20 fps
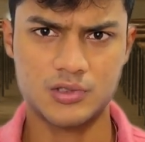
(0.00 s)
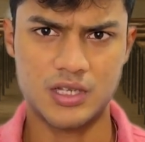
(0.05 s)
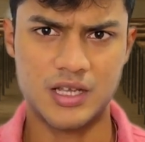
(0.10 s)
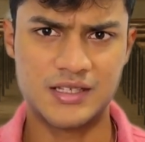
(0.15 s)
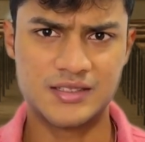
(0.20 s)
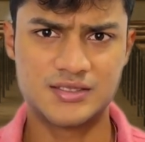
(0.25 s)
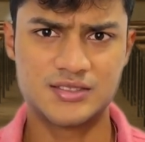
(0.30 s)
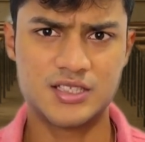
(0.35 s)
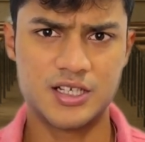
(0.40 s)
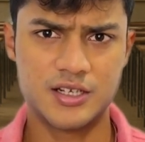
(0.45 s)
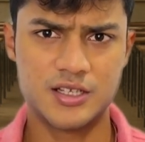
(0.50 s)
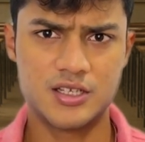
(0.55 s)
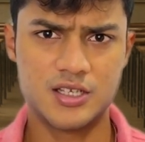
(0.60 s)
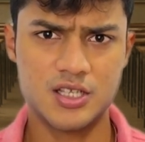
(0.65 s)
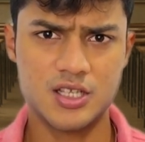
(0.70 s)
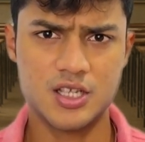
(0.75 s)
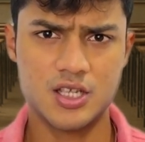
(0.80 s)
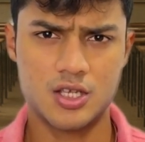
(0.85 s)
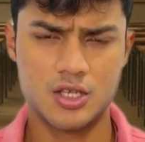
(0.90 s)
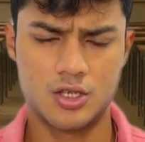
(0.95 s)
And
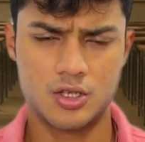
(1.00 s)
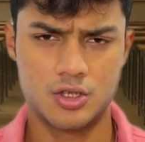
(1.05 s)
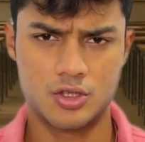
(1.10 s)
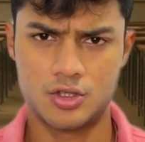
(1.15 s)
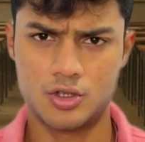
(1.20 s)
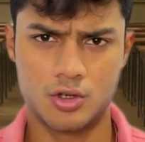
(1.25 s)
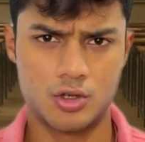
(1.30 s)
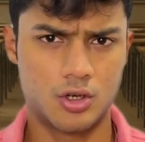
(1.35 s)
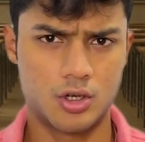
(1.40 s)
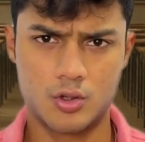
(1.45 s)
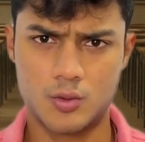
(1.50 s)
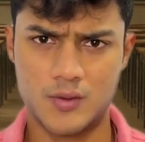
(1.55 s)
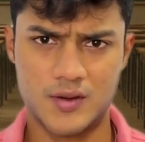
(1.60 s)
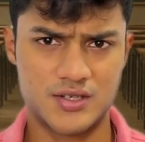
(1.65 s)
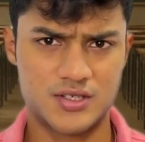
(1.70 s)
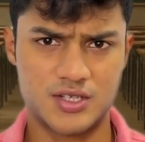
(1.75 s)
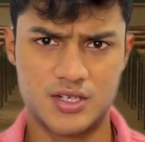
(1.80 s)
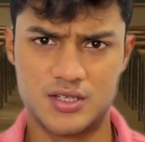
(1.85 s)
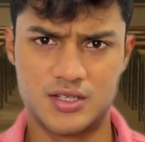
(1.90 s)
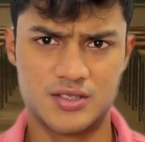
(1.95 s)
suddenly, you're not
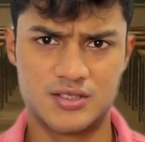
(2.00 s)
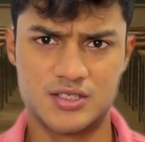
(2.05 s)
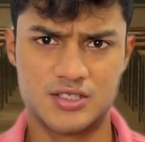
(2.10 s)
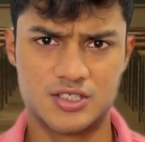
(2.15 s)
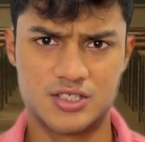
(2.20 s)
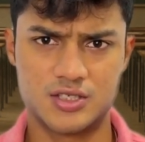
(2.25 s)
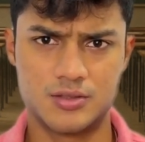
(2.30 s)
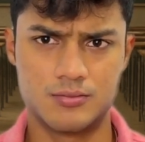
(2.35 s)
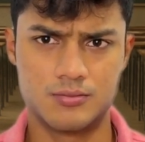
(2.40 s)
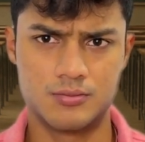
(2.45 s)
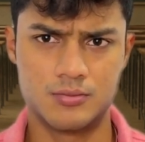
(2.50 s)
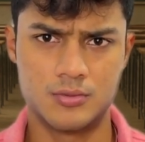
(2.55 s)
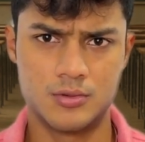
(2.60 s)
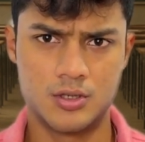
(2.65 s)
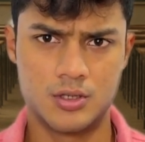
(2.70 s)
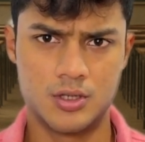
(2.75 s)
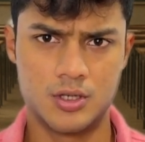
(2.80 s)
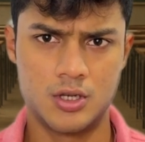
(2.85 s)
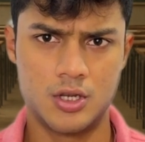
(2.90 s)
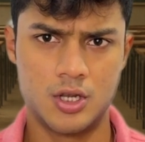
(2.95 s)
questioning the system.
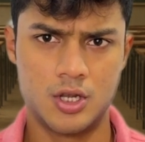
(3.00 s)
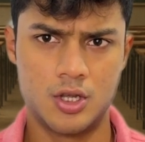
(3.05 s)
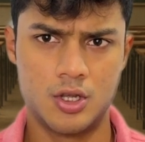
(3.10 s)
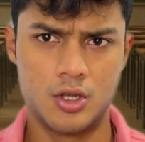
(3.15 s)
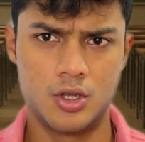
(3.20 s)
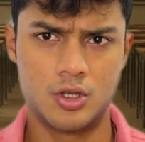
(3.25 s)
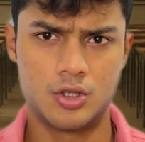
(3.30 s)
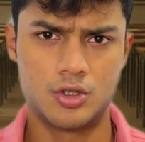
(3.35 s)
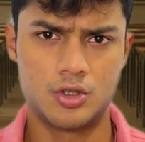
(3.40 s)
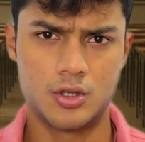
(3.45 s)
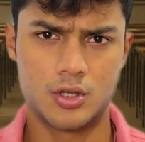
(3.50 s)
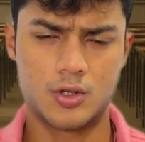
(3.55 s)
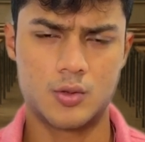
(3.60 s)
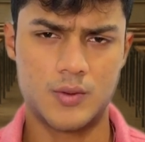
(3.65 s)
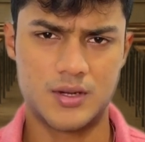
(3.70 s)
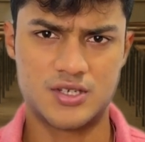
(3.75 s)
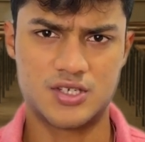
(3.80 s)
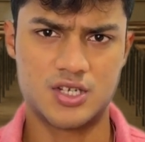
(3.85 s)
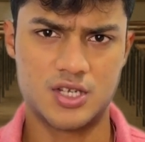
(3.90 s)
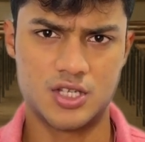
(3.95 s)
You're
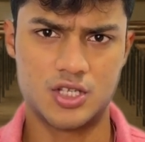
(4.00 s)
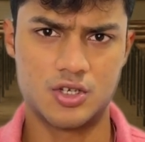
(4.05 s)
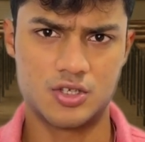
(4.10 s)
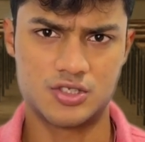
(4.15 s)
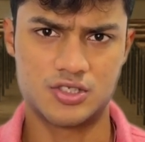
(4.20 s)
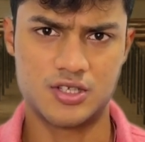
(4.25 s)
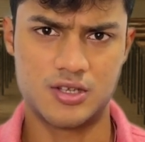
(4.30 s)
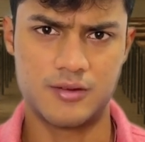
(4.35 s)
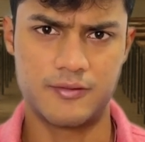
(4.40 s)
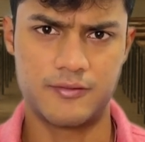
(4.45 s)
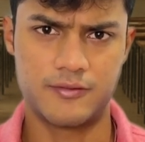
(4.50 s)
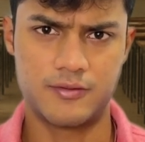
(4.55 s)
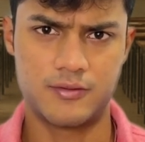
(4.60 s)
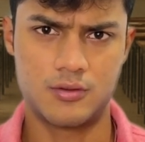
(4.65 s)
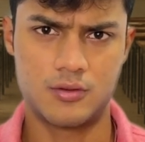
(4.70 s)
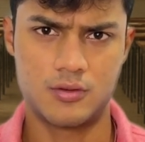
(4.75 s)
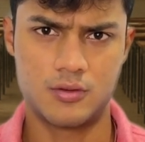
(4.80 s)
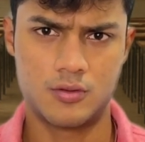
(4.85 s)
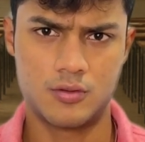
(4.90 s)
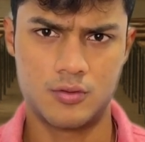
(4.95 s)
questioning yourself.
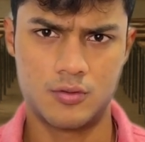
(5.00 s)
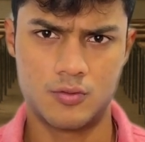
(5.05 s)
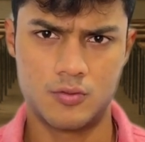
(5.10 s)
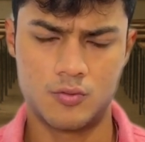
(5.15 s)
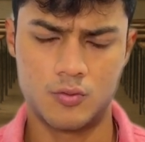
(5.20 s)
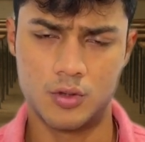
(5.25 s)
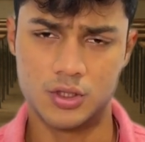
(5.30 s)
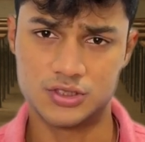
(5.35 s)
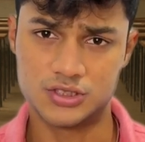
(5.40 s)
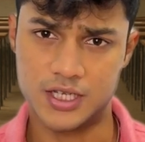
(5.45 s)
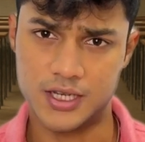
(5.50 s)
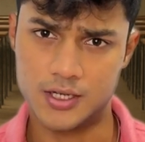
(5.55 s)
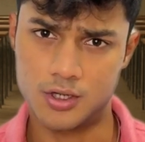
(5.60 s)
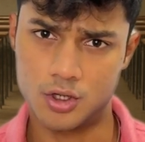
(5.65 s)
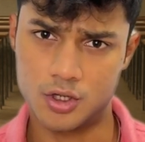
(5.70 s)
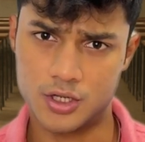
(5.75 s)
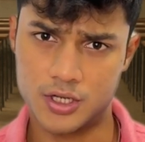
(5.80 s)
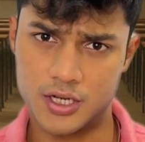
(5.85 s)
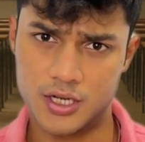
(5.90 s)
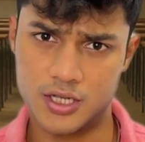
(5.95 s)
Was I
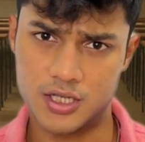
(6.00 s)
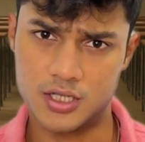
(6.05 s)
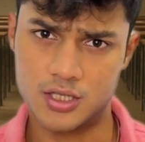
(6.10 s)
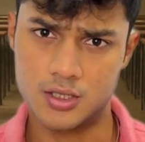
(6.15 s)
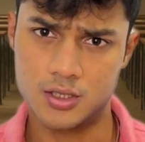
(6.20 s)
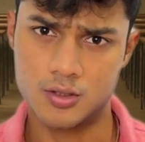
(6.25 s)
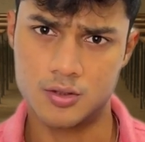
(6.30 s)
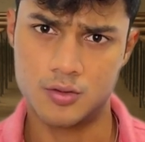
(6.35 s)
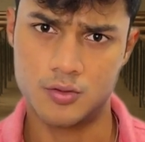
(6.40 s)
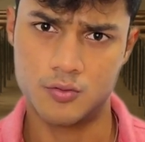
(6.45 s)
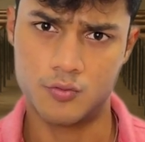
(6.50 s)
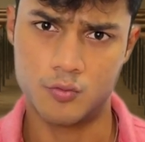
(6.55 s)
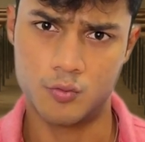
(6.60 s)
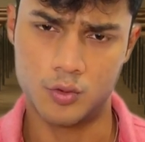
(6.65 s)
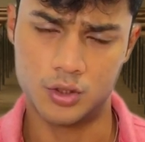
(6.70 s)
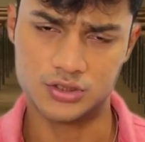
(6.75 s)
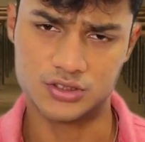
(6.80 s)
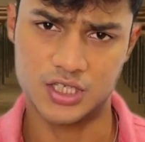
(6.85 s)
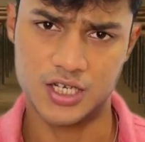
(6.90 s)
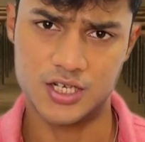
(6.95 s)
not ready?
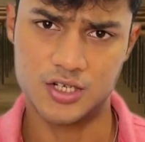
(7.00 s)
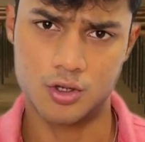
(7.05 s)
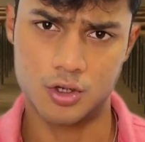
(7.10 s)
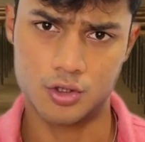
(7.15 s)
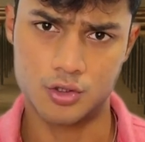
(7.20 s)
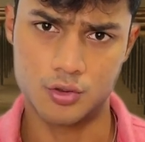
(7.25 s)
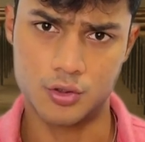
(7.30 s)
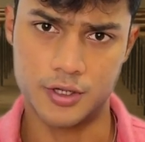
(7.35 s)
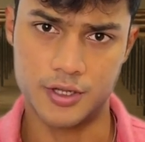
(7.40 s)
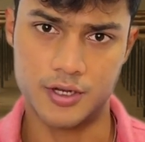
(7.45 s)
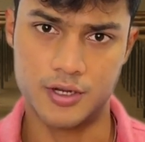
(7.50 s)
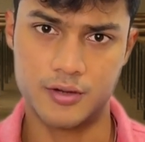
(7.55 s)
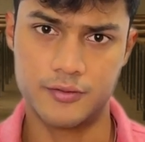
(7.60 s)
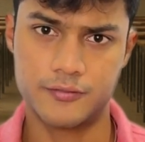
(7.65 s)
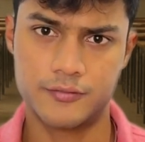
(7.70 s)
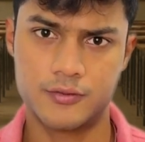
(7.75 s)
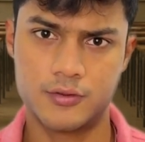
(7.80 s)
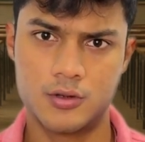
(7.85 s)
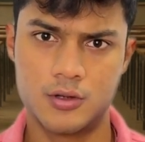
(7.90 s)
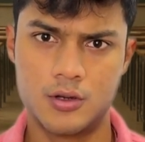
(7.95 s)
Was I not good
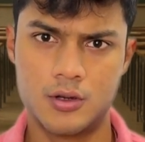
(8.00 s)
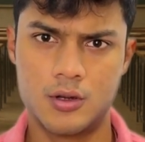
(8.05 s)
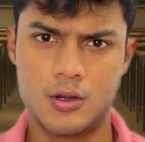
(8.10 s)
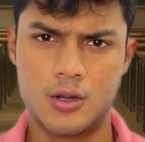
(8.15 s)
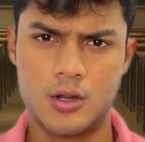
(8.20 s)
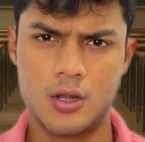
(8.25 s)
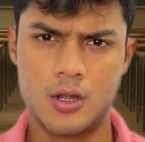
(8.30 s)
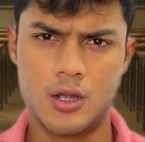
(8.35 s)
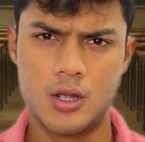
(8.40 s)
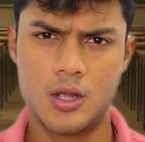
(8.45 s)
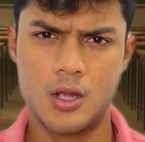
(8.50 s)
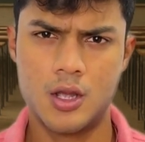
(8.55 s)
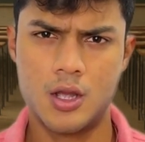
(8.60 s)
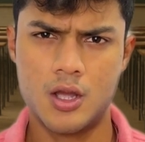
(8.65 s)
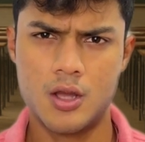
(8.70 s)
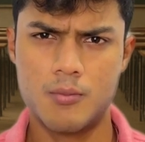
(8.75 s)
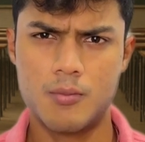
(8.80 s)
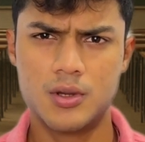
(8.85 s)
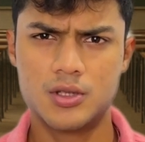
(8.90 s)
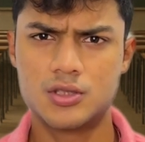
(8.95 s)
enough?
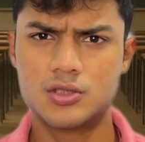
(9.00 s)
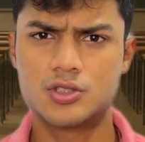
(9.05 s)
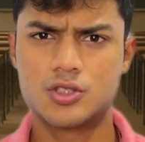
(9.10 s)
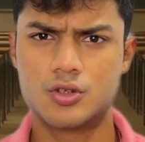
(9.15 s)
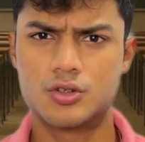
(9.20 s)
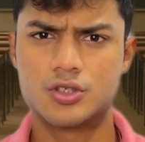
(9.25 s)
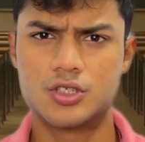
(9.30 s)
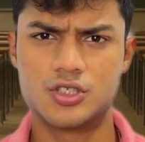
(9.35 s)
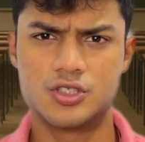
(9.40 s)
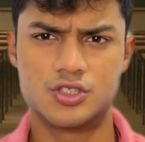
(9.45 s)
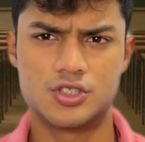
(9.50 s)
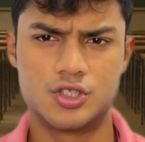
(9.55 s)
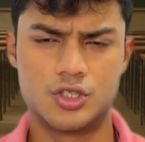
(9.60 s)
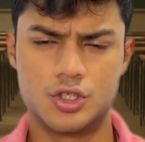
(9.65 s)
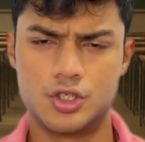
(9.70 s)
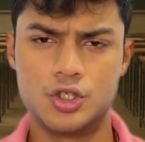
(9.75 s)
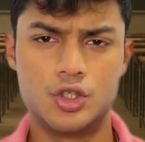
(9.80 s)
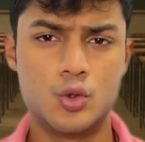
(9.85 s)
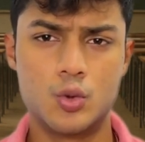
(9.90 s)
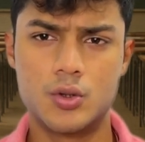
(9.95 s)
But the truth is,
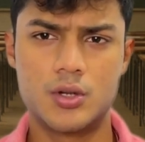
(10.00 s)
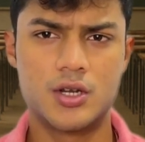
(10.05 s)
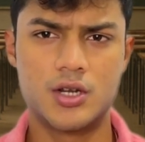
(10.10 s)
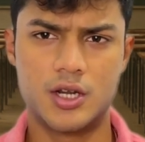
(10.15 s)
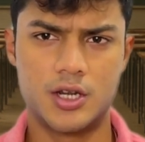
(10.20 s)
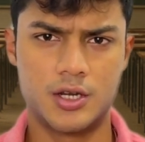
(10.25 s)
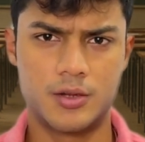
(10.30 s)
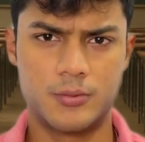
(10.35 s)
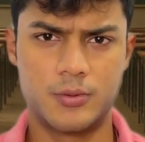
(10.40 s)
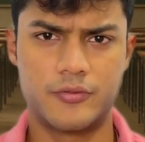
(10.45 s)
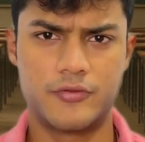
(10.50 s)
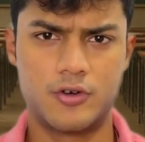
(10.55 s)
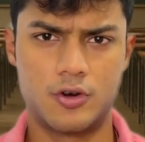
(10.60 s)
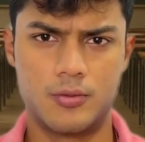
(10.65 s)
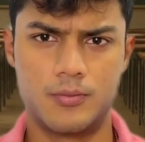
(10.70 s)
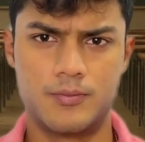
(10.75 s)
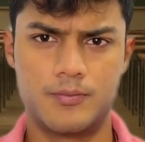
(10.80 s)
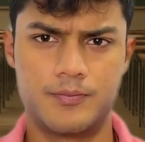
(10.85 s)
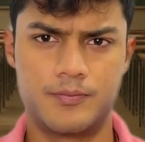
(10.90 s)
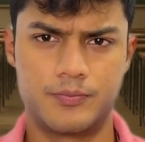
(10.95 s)
you did
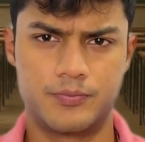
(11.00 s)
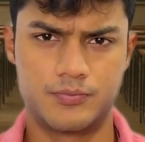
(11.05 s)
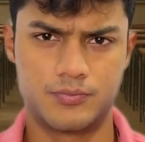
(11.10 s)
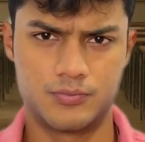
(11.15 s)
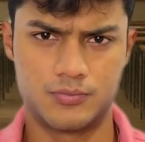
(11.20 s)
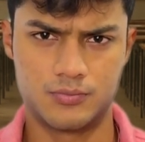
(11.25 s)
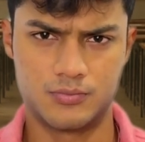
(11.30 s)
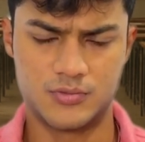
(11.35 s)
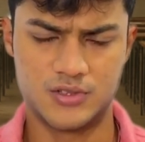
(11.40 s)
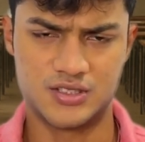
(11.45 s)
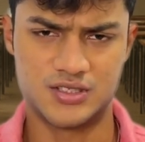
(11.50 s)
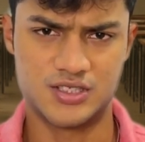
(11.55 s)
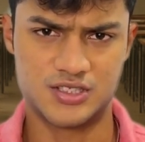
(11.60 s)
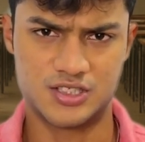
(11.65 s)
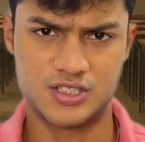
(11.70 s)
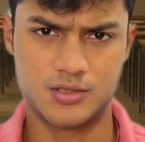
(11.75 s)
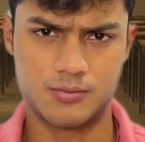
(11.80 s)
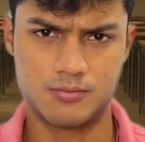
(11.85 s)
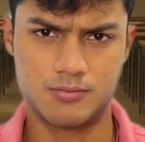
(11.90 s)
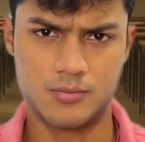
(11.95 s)
underperform. The
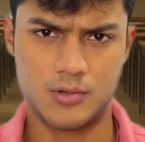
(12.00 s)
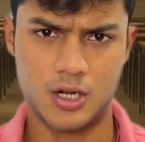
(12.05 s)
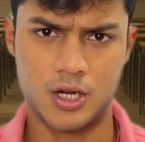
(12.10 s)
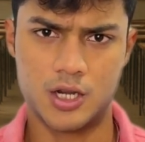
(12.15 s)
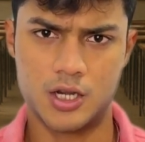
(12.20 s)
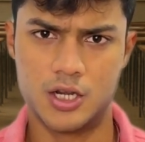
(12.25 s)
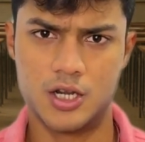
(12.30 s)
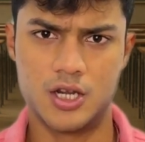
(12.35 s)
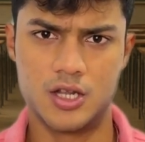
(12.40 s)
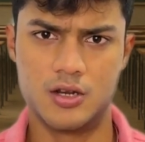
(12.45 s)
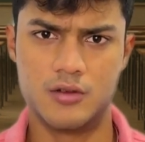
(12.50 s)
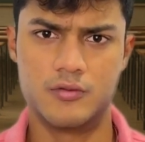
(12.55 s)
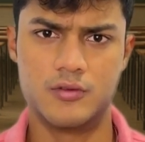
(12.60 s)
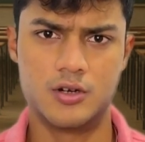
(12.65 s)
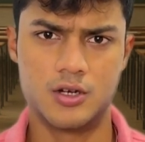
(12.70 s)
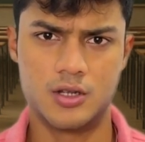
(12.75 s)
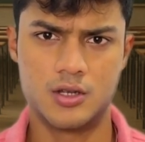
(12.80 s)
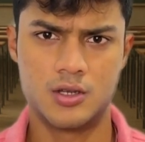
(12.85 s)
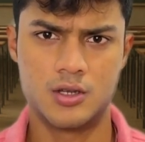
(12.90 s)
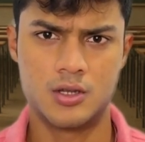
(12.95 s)
system underdelivered.